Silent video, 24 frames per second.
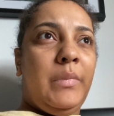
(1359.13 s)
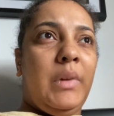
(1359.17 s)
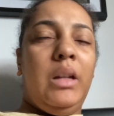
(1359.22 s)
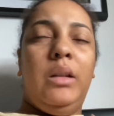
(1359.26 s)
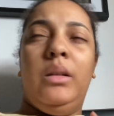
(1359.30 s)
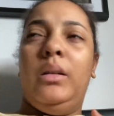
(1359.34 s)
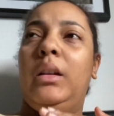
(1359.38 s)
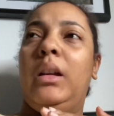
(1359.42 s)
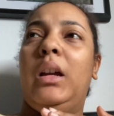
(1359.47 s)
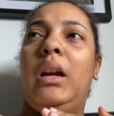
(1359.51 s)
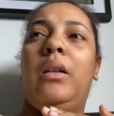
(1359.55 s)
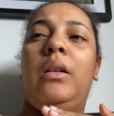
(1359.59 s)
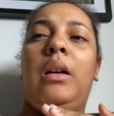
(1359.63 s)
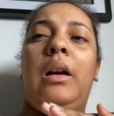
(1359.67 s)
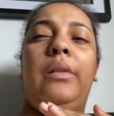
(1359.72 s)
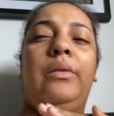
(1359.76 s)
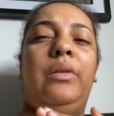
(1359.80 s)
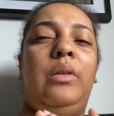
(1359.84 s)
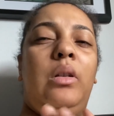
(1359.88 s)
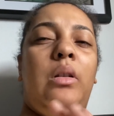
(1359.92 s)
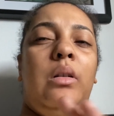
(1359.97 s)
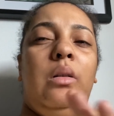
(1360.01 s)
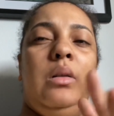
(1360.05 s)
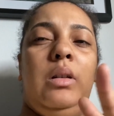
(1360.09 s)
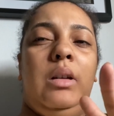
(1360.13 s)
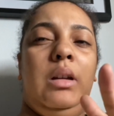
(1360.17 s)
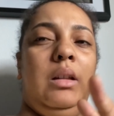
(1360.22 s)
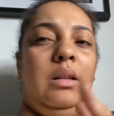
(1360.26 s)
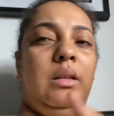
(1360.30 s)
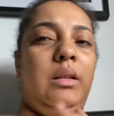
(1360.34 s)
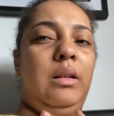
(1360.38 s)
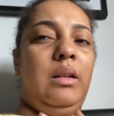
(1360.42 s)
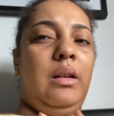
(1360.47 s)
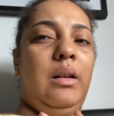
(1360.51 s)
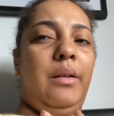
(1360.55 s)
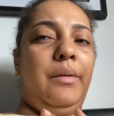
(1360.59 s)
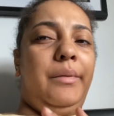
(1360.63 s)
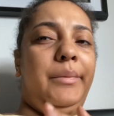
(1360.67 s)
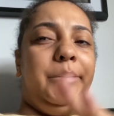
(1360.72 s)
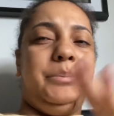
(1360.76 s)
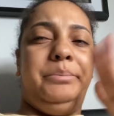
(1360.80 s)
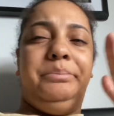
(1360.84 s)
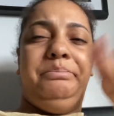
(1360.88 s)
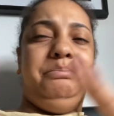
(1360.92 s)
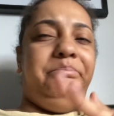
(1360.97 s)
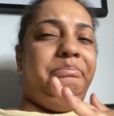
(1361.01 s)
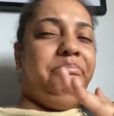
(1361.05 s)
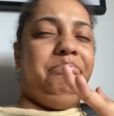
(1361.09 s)
So yeah, I've got to look into that.
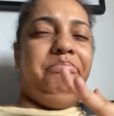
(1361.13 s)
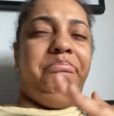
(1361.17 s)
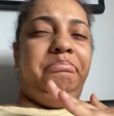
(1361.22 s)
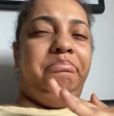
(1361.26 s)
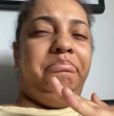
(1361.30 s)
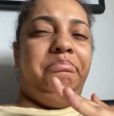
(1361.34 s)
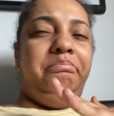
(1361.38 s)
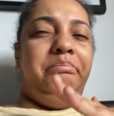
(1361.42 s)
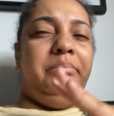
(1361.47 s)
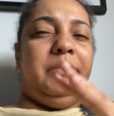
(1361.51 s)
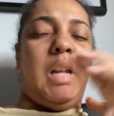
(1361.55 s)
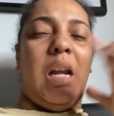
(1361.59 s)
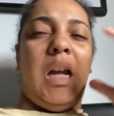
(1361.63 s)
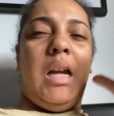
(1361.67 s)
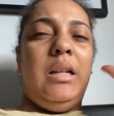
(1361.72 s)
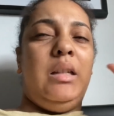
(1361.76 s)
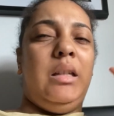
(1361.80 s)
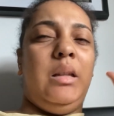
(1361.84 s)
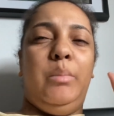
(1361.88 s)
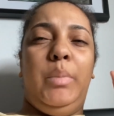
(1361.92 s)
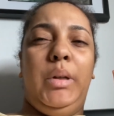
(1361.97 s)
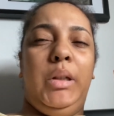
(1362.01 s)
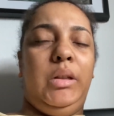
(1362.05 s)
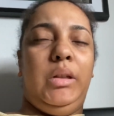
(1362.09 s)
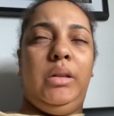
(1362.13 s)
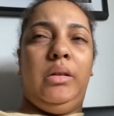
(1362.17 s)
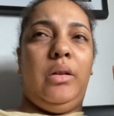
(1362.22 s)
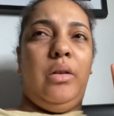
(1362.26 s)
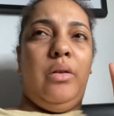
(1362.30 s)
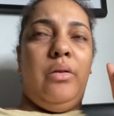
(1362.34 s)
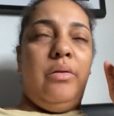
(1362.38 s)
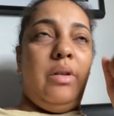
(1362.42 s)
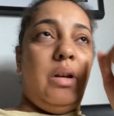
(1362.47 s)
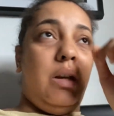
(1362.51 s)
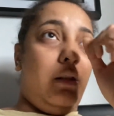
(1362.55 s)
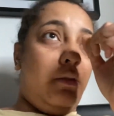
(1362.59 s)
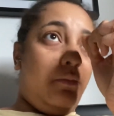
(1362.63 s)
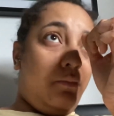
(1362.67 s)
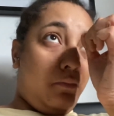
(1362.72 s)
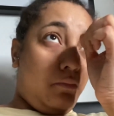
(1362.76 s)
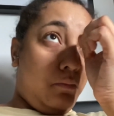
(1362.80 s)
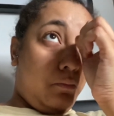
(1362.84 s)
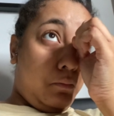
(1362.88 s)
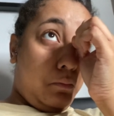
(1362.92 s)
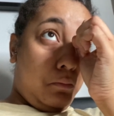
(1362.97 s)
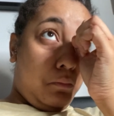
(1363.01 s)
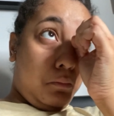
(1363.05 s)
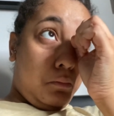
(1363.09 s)
It's a bit scurry,
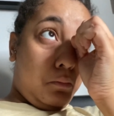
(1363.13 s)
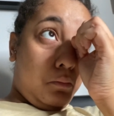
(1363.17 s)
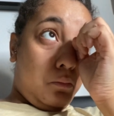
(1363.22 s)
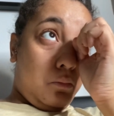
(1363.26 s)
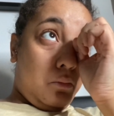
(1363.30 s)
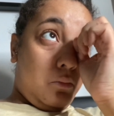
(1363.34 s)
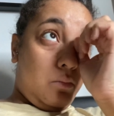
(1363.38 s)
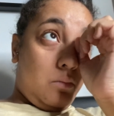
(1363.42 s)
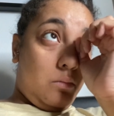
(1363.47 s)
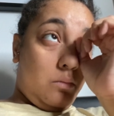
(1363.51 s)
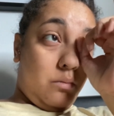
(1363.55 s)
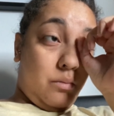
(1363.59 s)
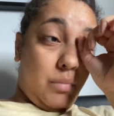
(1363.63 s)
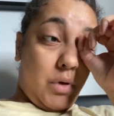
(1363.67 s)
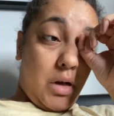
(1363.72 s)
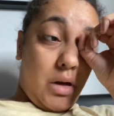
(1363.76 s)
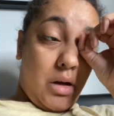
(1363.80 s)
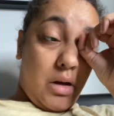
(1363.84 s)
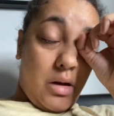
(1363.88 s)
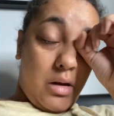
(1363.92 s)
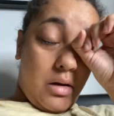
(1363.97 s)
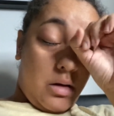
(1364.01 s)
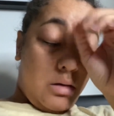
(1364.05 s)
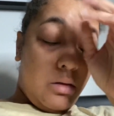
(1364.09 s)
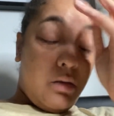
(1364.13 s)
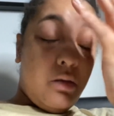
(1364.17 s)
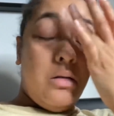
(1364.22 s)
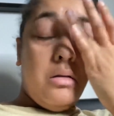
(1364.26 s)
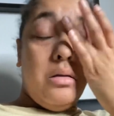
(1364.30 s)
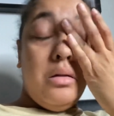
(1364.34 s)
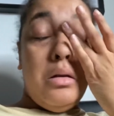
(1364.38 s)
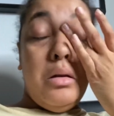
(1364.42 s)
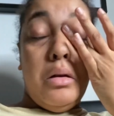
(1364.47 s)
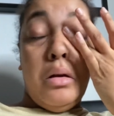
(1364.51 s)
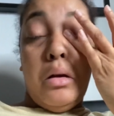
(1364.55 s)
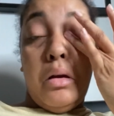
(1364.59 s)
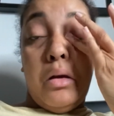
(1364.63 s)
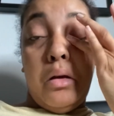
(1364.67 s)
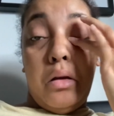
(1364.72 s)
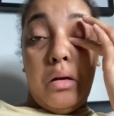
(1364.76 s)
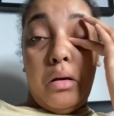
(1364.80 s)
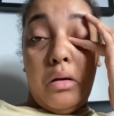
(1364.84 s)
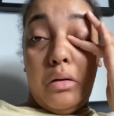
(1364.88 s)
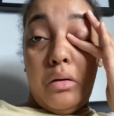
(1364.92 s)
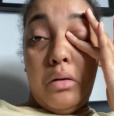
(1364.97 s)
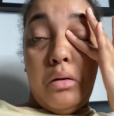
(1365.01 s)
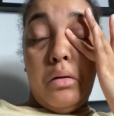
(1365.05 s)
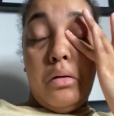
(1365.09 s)
but uh,
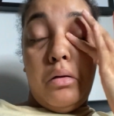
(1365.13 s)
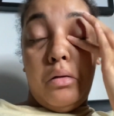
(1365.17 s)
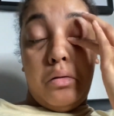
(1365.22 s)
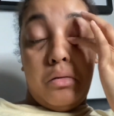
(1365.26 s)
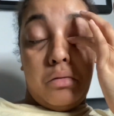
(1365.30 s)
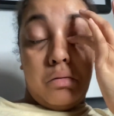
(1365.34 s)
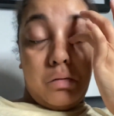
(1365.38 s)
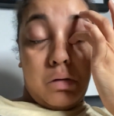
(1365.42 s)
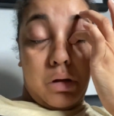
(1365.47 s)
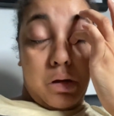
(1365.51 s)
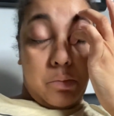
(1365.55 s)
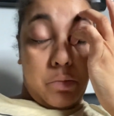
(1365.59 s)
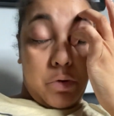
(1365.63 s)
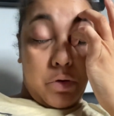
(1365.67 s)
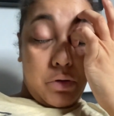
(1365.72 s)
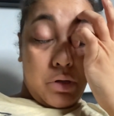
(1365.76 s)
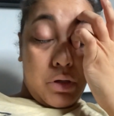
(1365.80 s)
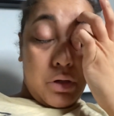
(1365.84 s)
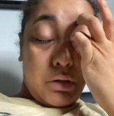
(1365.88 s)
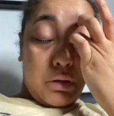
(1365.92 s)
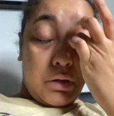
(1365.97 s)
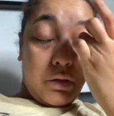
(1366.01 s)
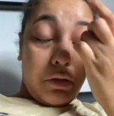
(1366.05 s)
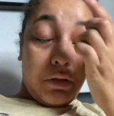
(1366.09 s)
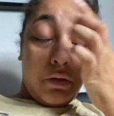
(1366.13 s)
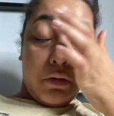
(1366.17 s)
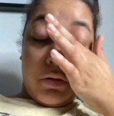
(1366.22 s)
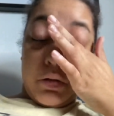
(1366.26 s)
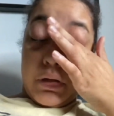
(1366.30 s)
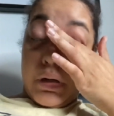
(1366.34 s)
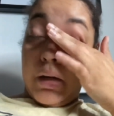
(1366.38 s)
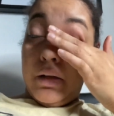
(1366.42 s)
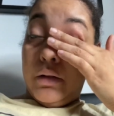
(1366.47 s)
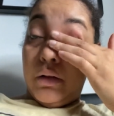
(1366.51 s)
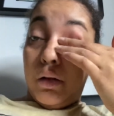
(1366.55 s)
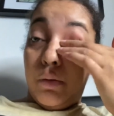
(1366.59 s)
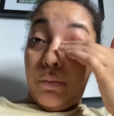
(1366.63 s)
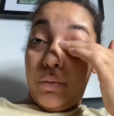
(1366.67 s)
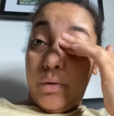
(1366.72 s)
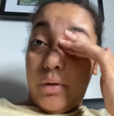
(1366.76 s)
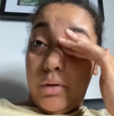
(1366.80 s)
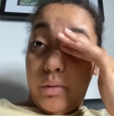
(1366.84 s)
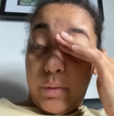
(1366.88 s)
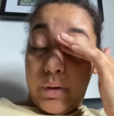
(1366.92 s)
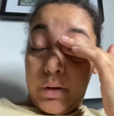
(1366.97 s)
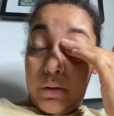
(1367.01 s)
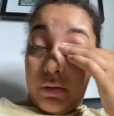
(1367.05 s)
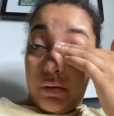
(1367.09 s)
oh, I buggies. I need to go put
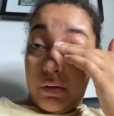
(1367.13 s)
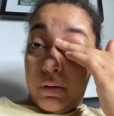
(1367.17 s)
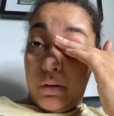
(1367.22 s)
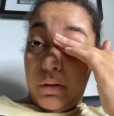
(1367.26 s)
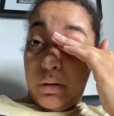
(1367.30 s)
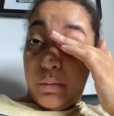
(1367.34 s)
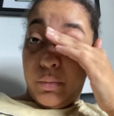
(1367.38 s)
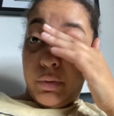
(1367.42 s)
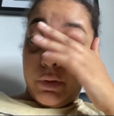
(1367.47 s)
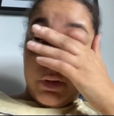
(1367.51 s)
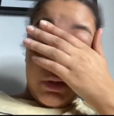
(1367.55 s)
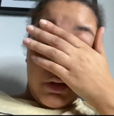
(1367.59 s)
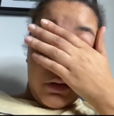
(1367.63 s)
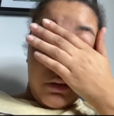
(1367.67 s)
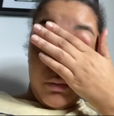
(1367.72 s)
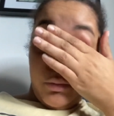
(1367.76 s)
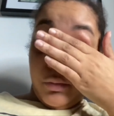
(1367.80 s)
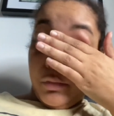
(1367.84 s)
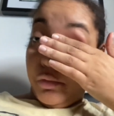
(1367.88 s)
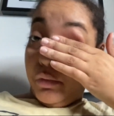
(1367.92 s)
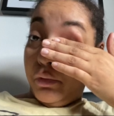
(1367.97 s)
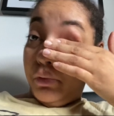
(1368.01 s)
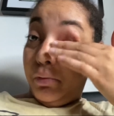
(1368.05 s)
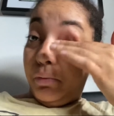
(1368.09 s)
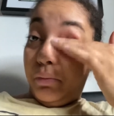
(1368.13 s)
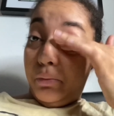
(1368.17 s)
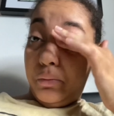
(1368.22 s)
a wig on and look presentable.